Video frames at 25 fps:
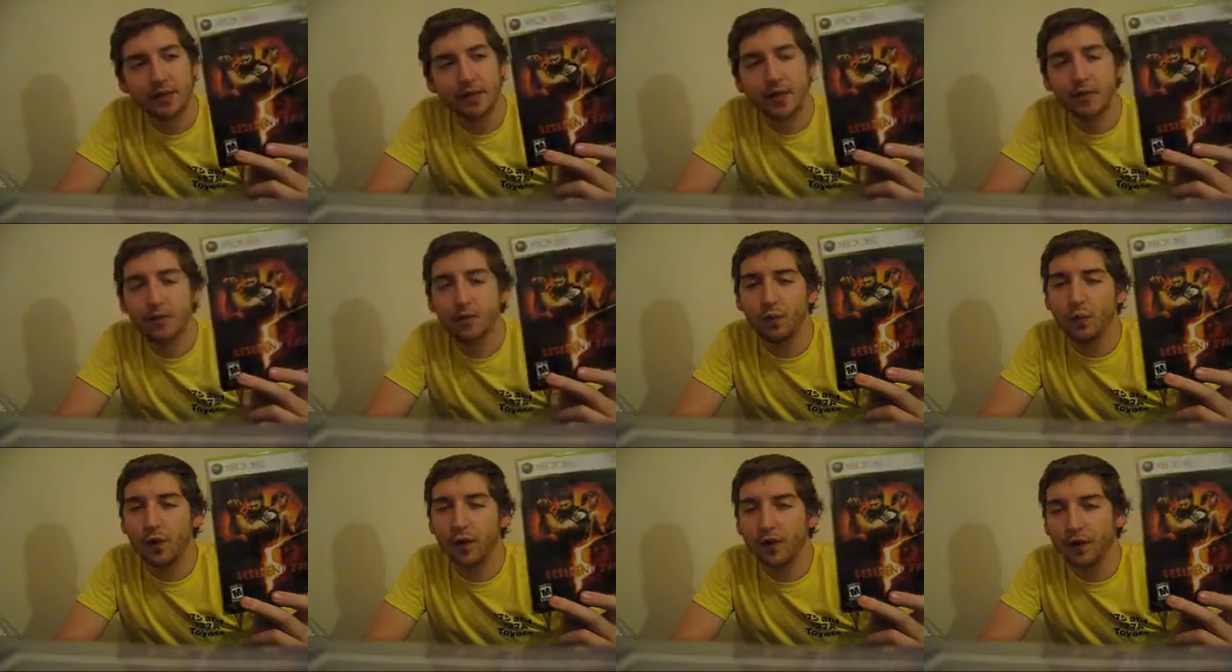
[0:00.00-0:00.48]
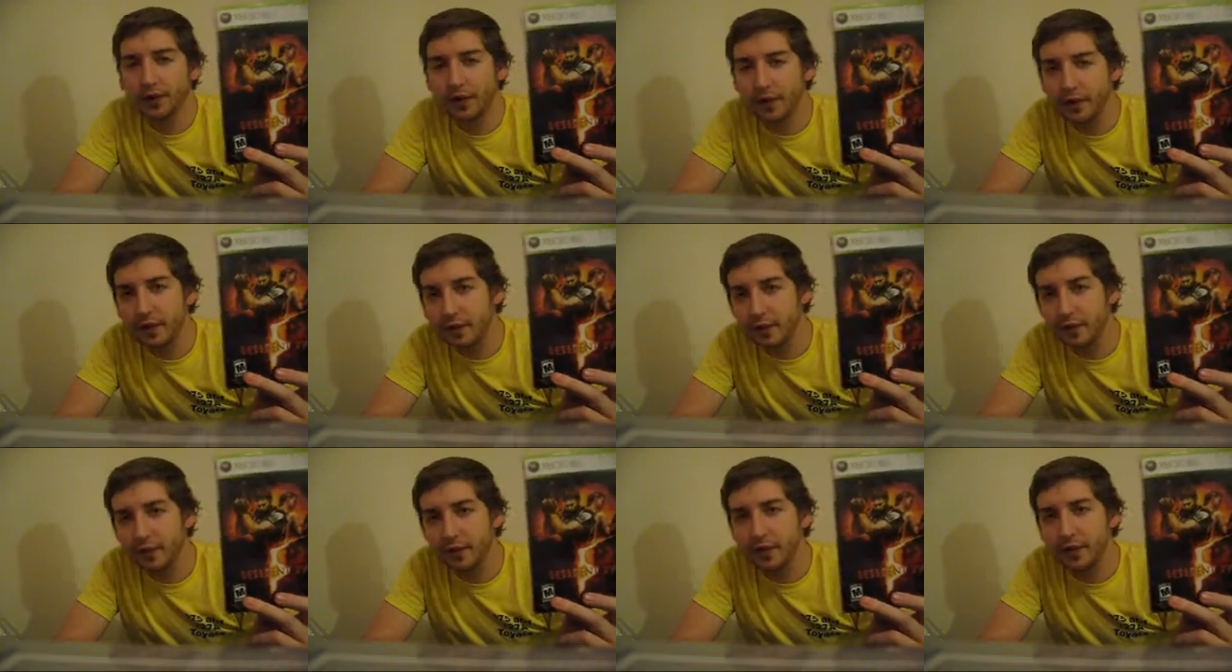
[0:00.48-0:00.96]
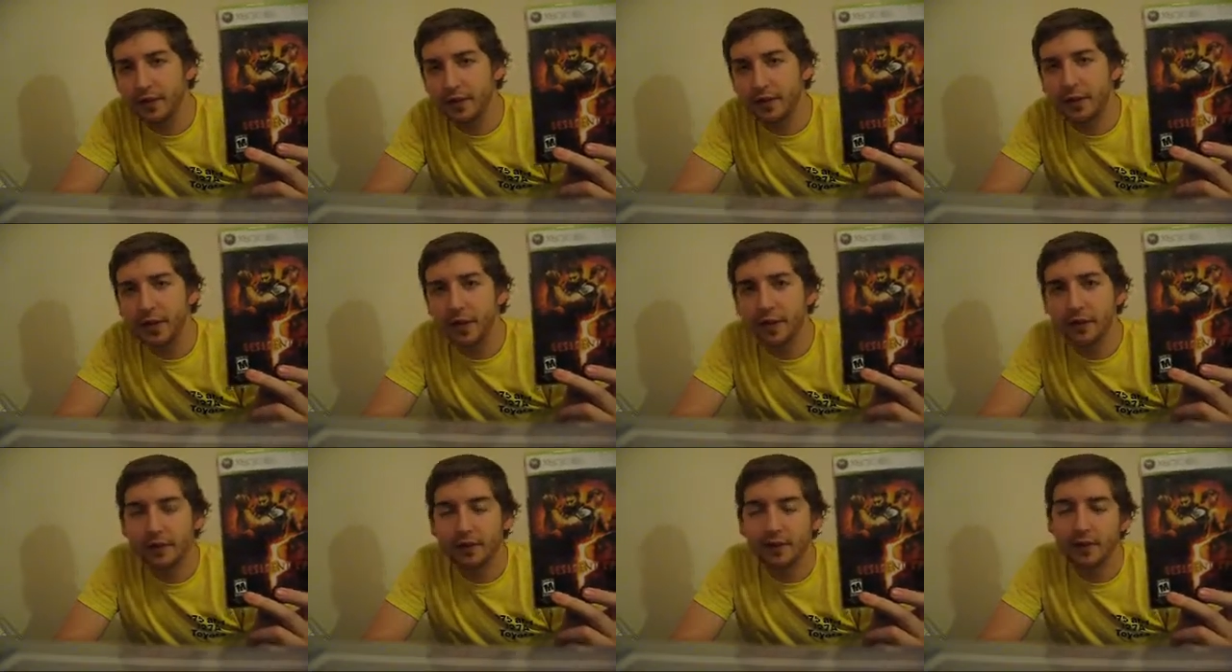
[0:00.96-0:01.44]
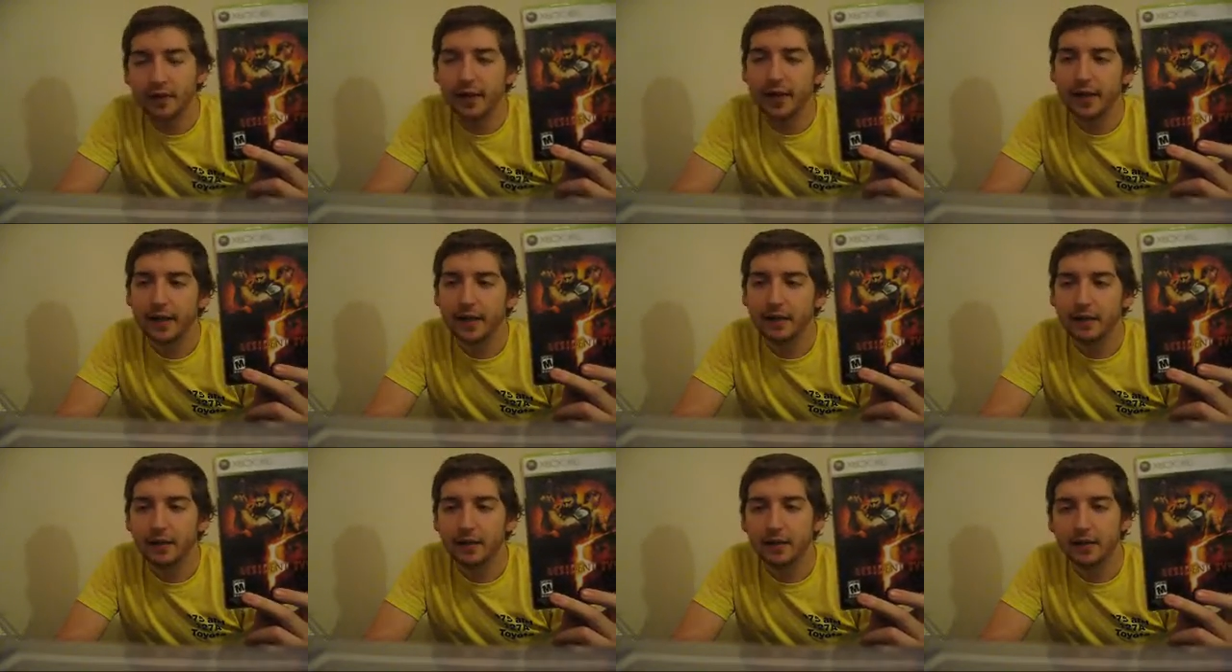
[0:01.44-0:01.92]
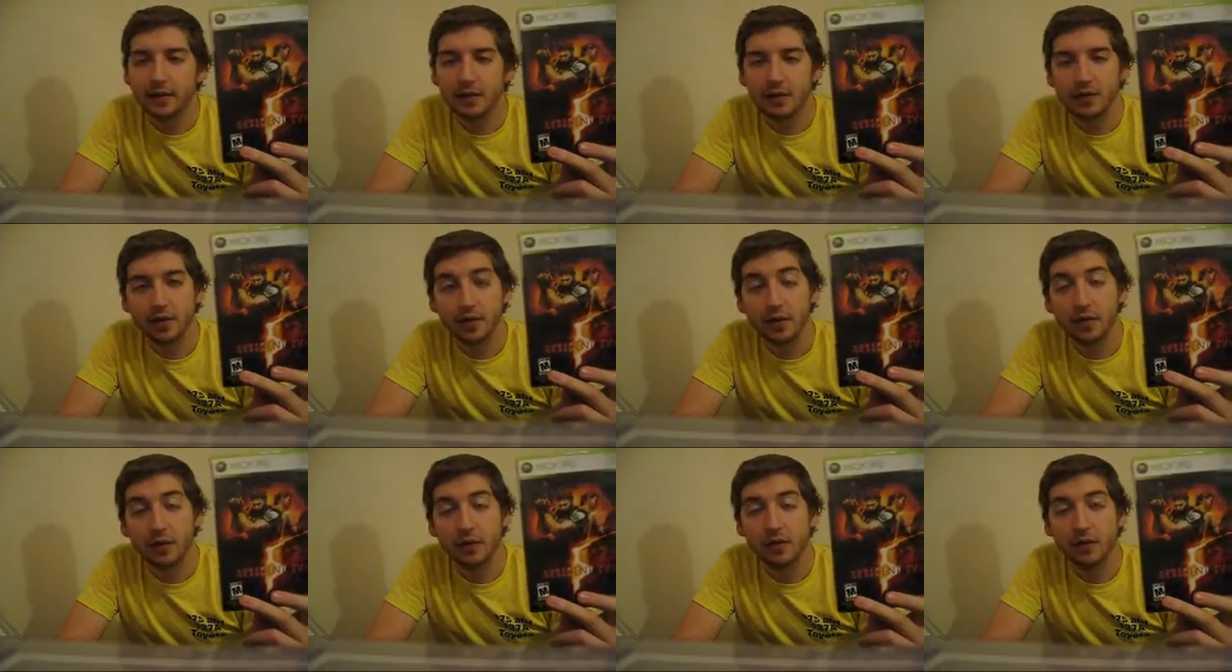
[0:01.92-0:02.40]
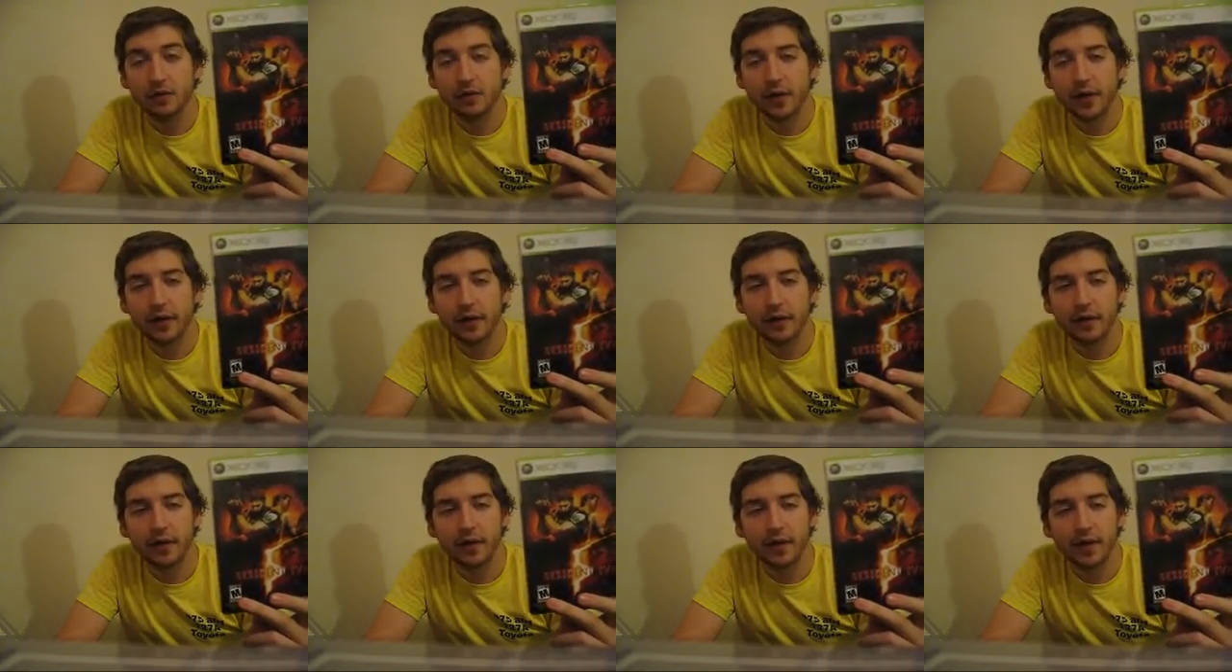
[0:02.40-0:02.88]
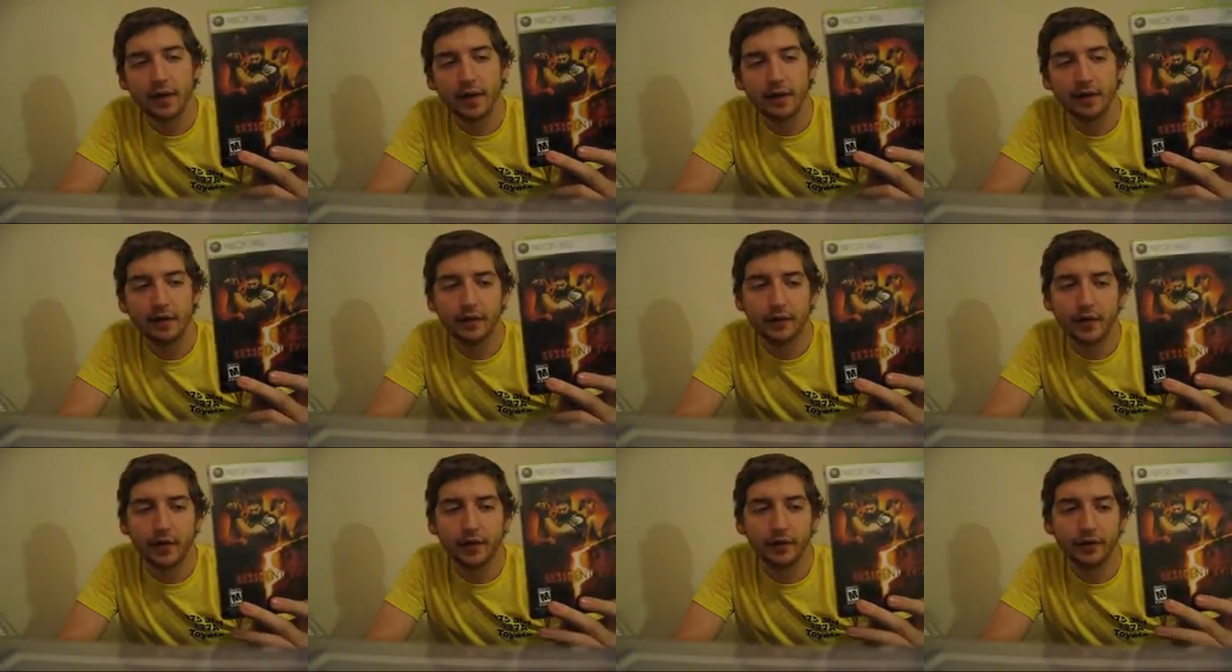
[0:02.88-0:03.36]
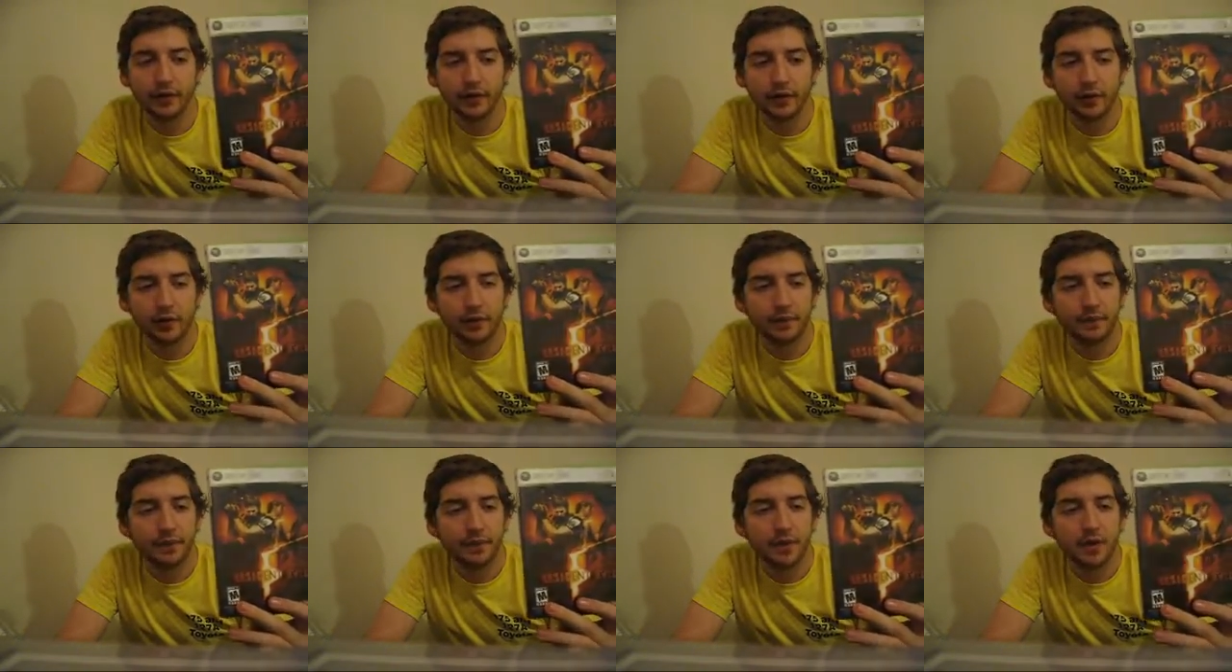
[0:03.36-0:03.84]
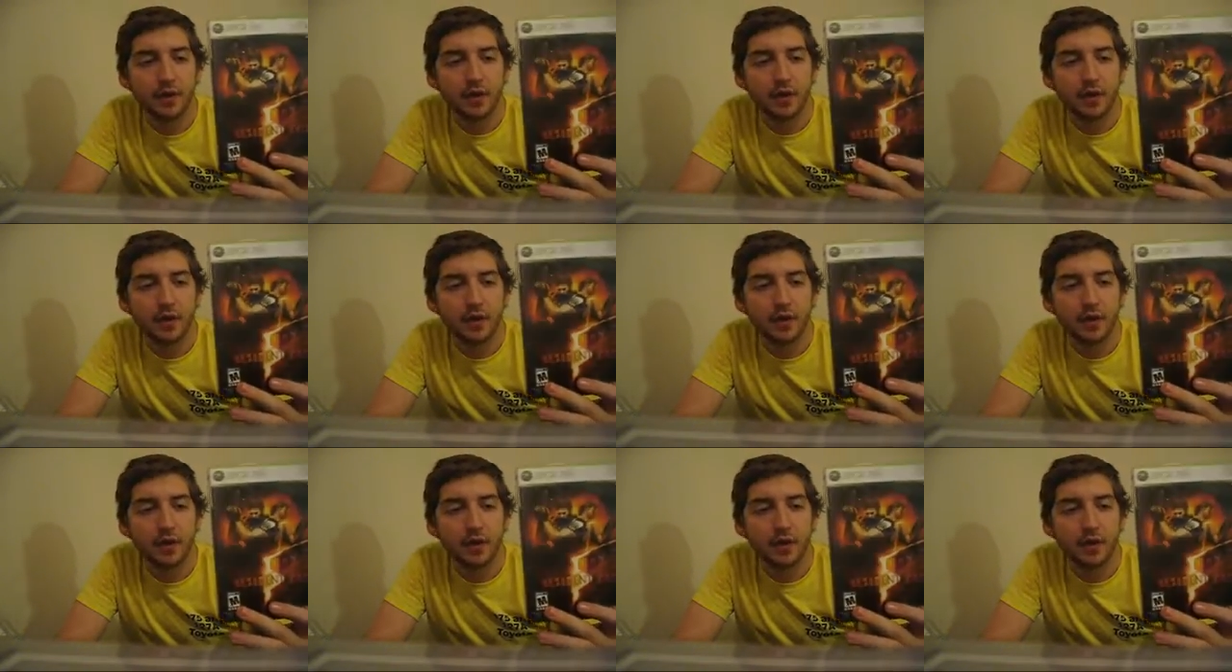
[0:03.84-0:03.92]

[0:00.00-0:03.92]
You have Wesker in there, and Jill Valentine also.